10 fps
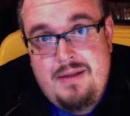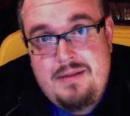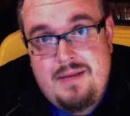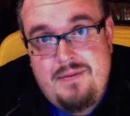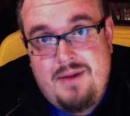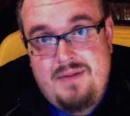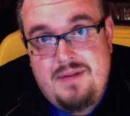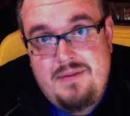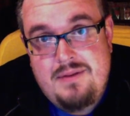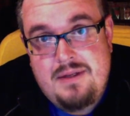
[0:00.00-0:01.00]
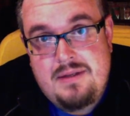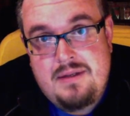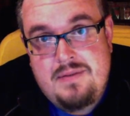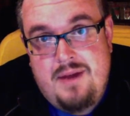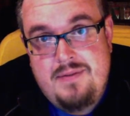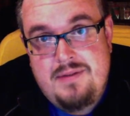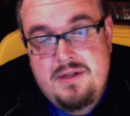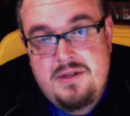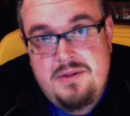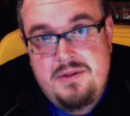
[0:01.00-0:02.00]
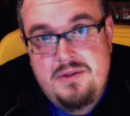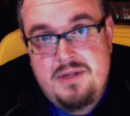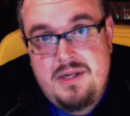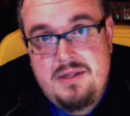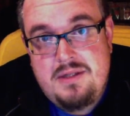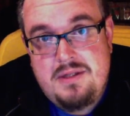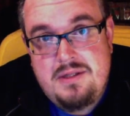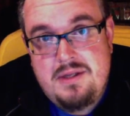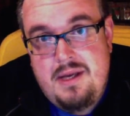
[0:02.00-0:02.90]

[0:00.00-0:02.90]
757-665-6226,